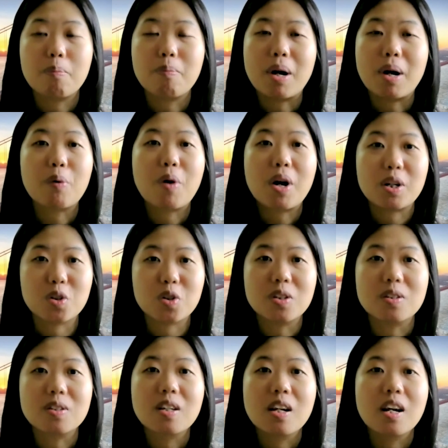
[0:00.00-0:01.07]
my
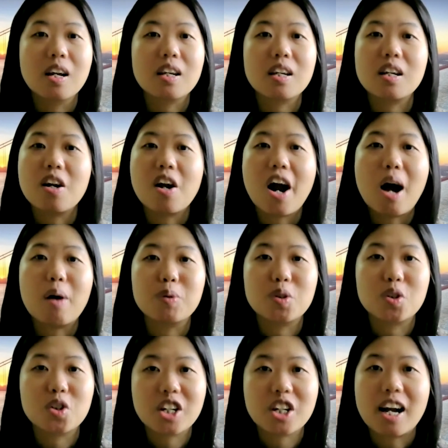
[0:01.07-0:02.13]
questions. Here, I
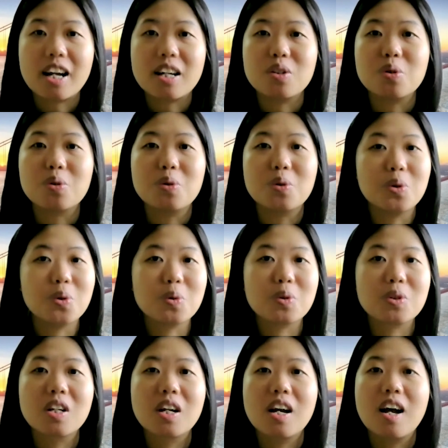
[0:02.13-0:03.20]
would try to
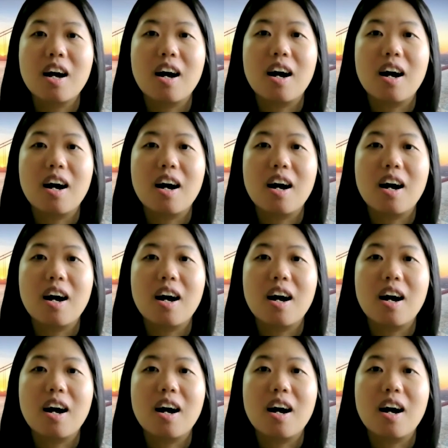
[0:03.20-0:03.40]
use